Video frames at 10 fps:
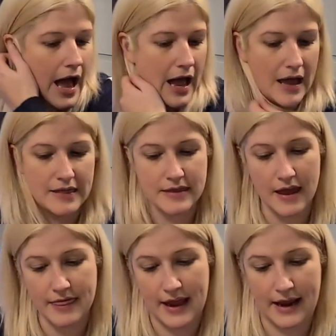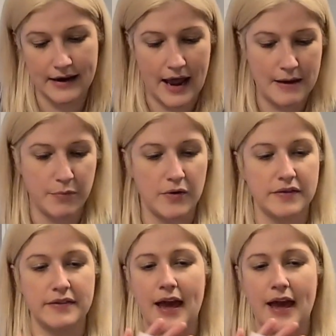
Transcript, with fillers: And then I got